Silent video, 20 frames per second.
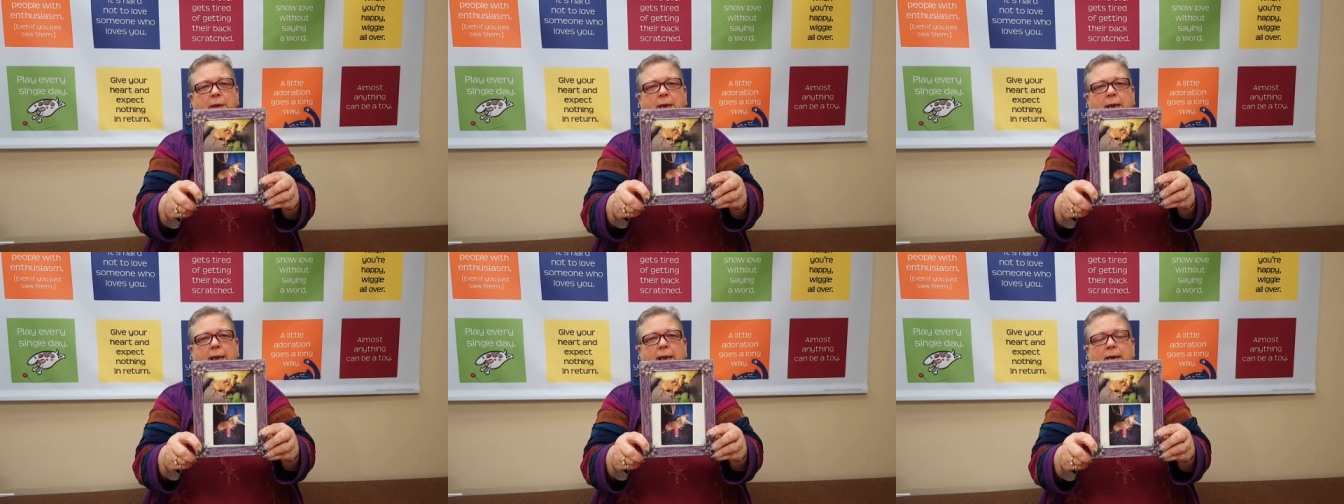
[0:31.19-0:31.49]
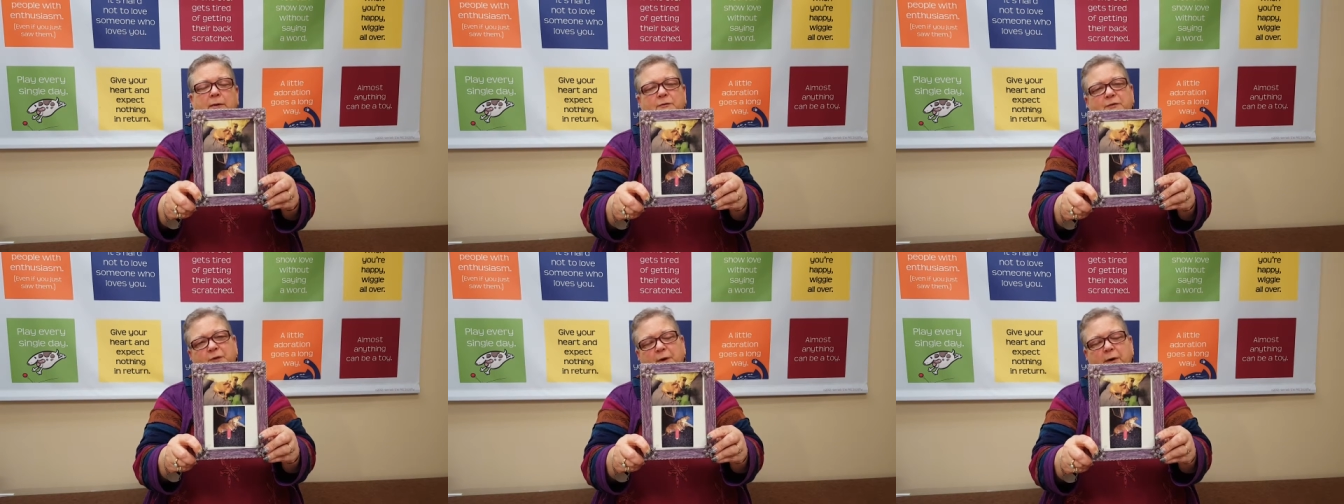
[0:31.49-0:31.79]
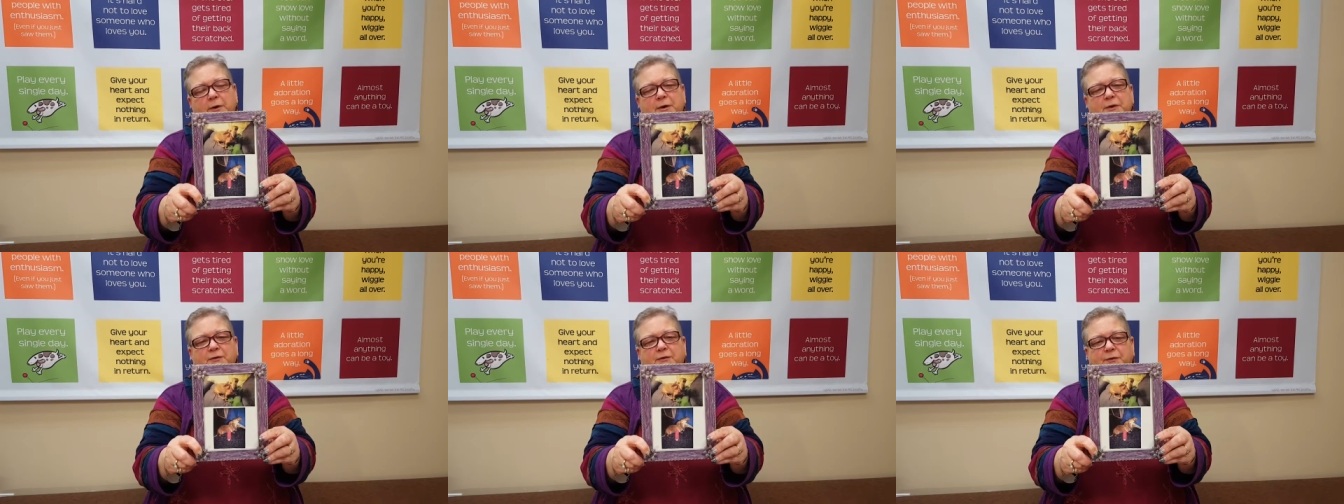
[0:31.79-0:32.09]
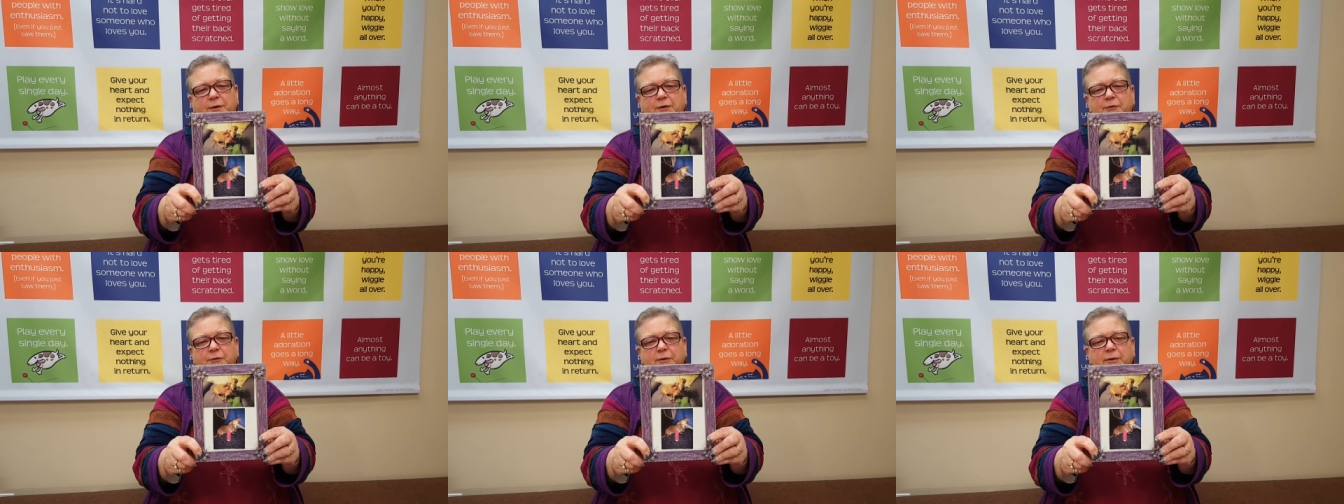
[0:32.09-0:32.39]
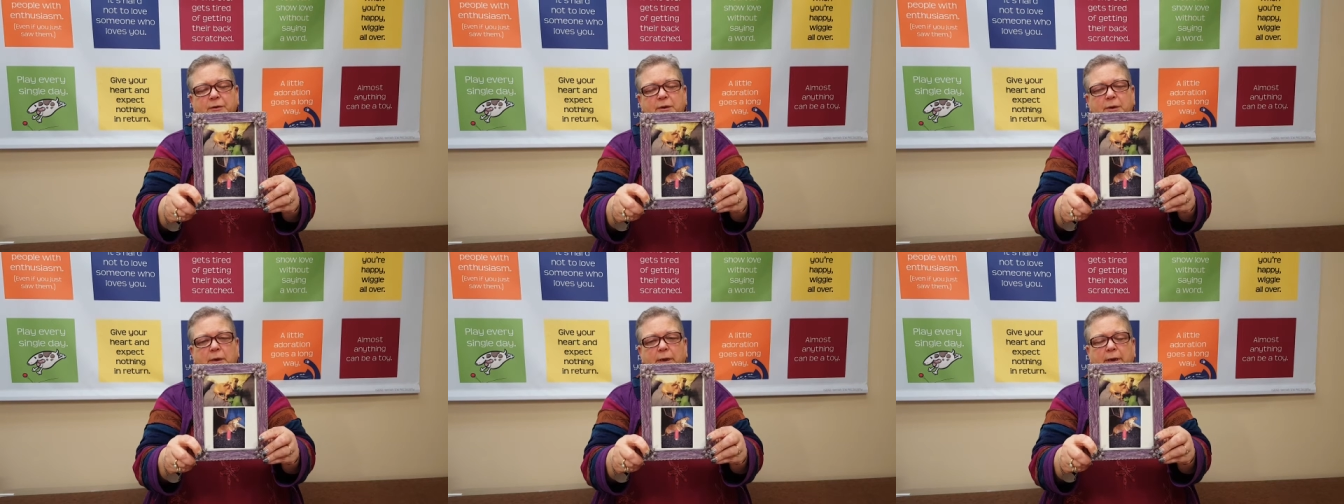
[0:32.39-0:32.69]
and it was our
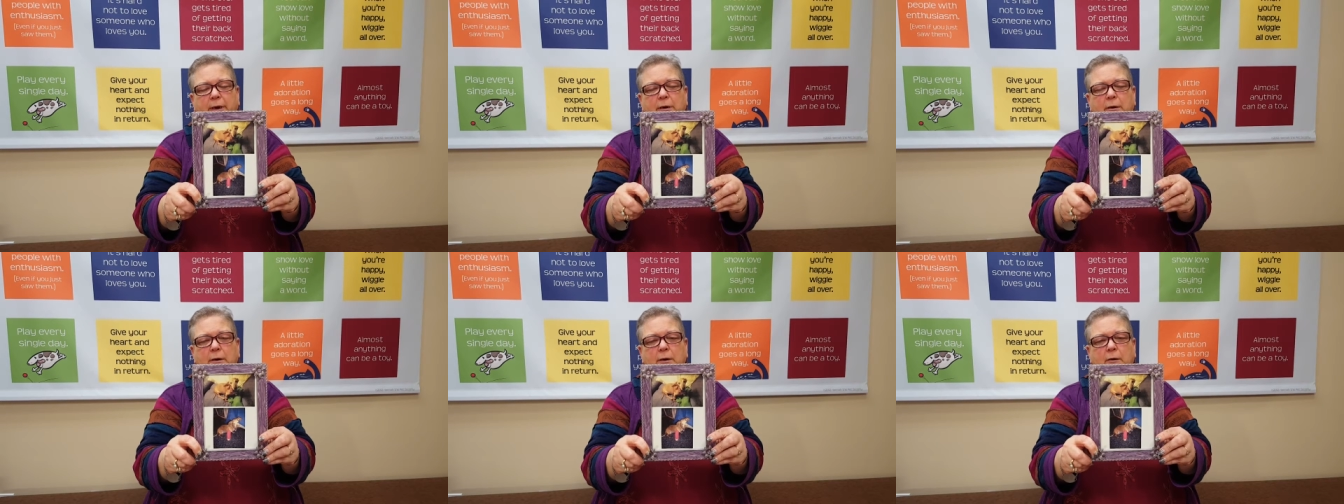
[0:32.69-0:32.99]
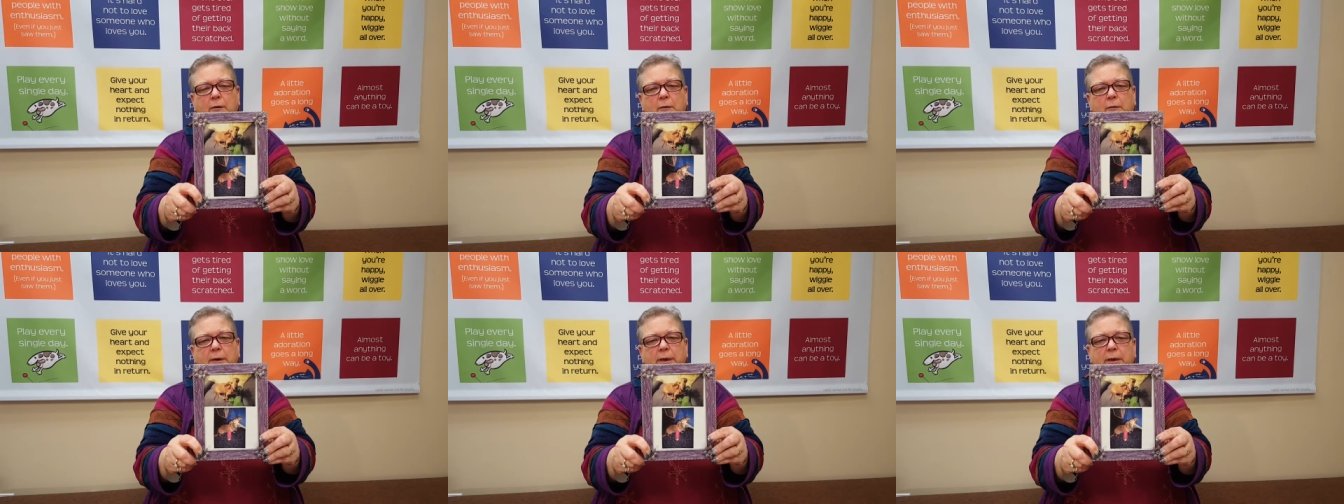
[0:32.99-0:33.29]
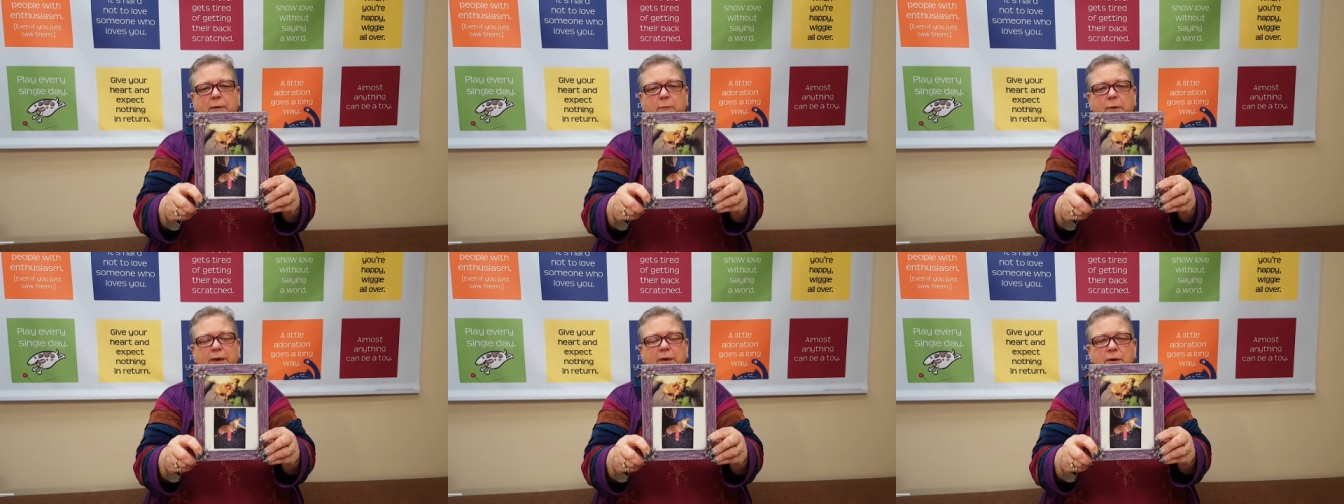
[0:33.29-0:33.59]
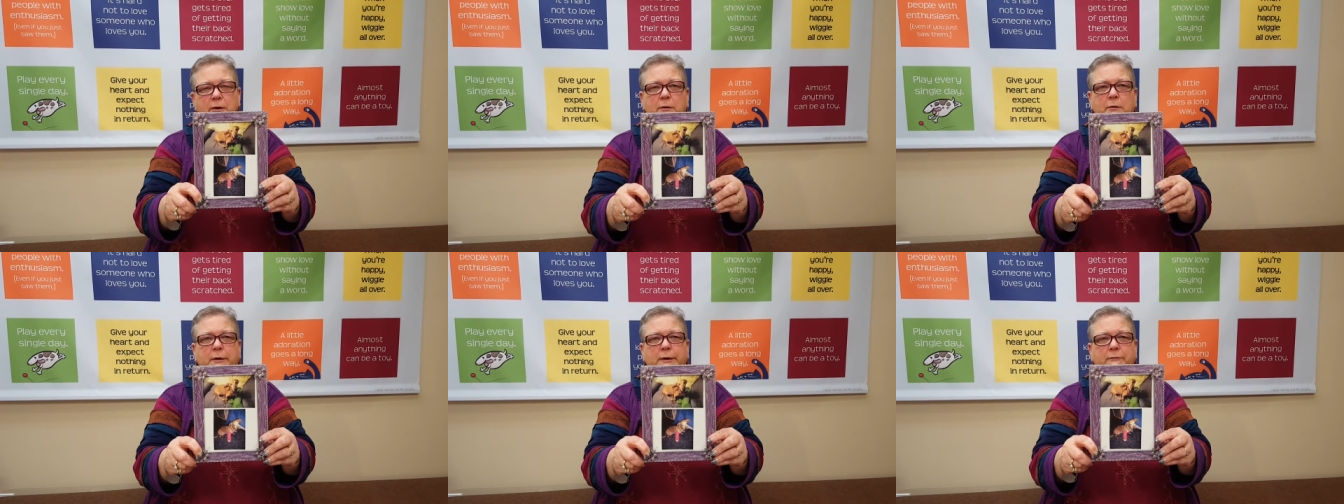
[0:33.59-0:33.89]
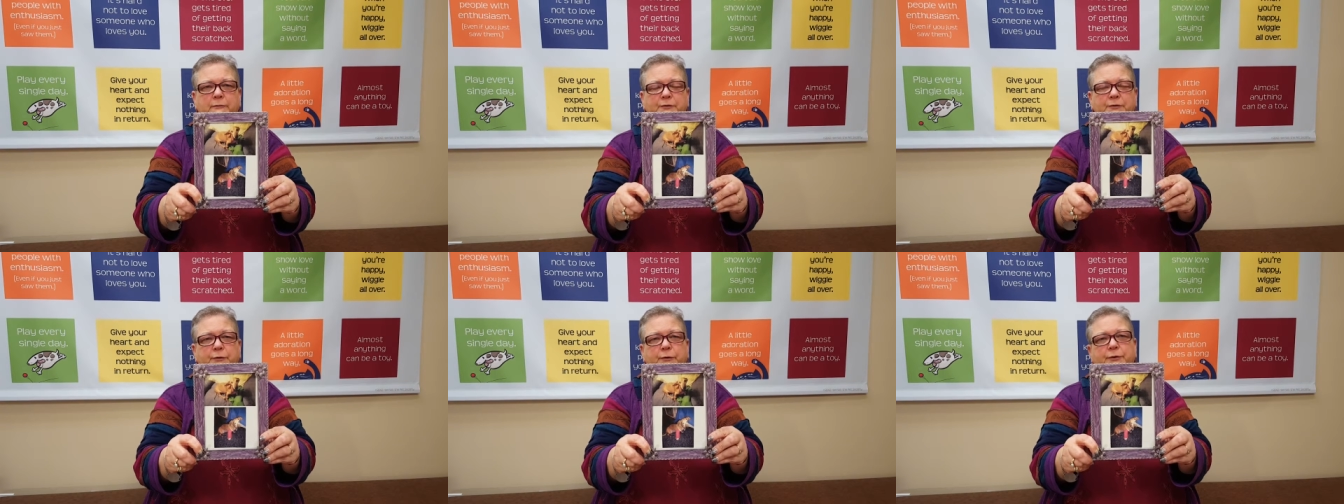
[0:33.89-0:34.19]
decision to let her go, and we knew it
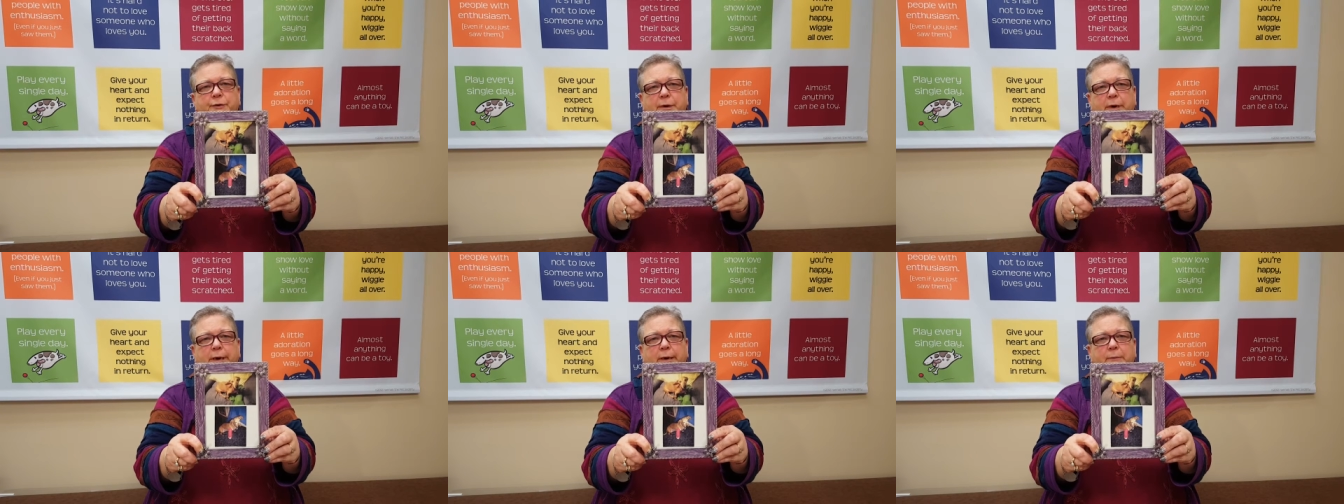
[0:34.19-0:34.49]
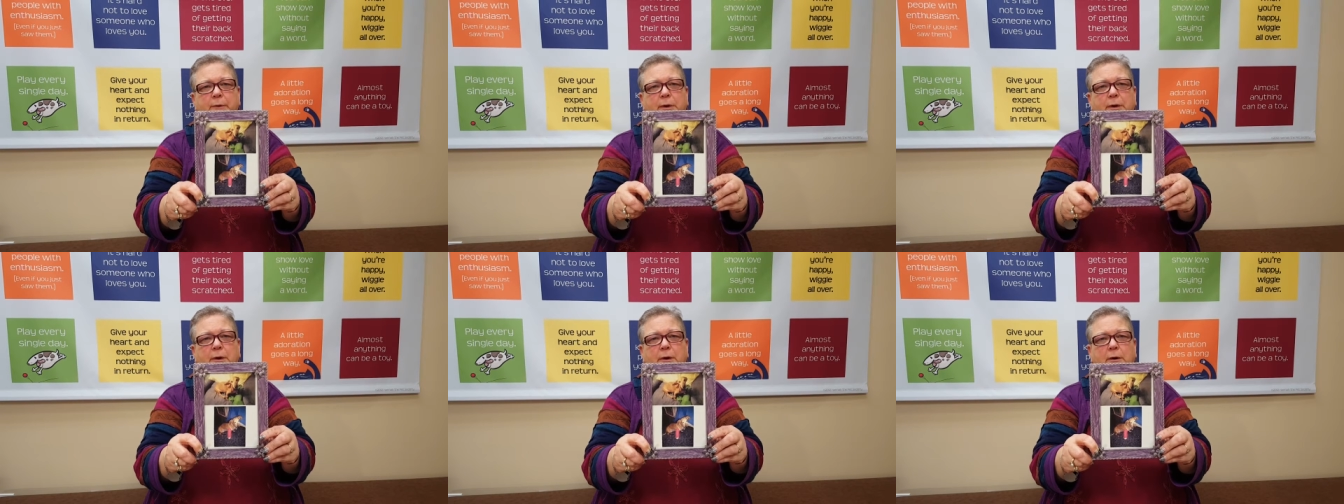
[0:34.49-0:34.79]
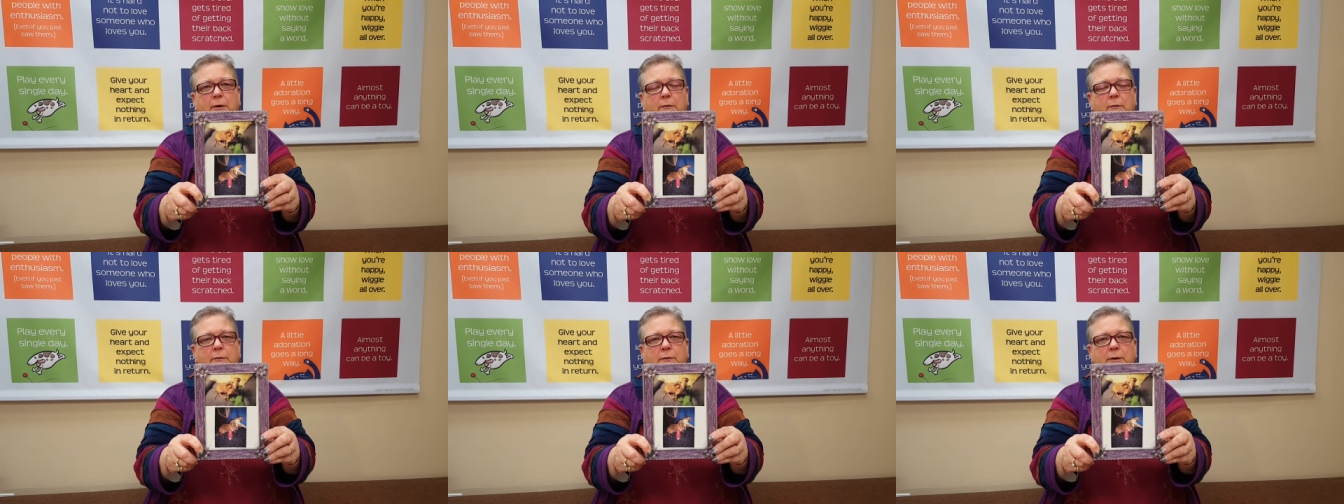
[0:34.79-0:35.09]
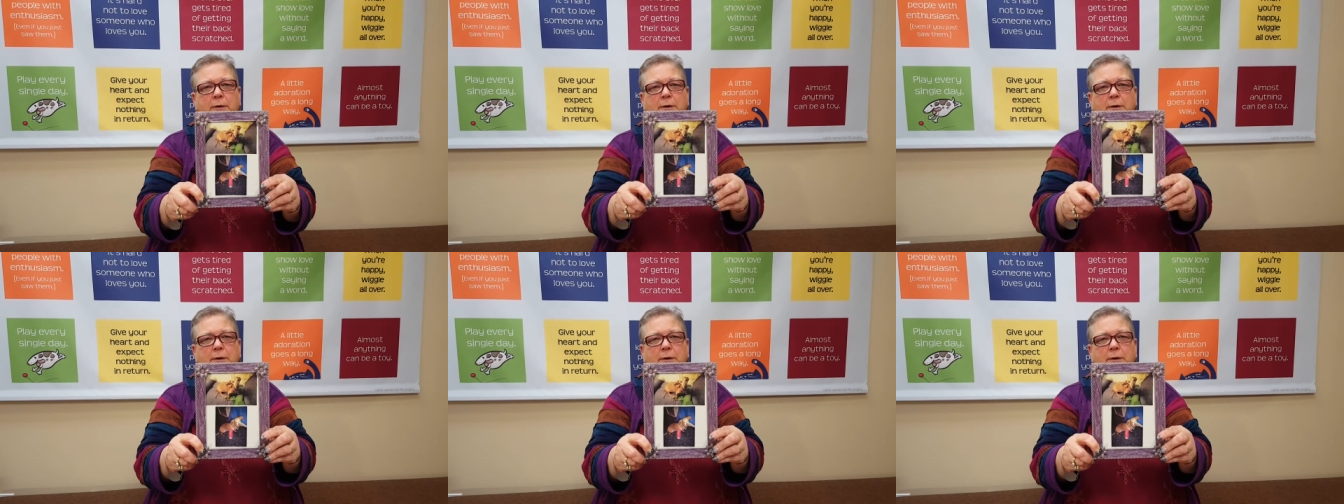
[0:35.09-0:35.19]
was her time to go.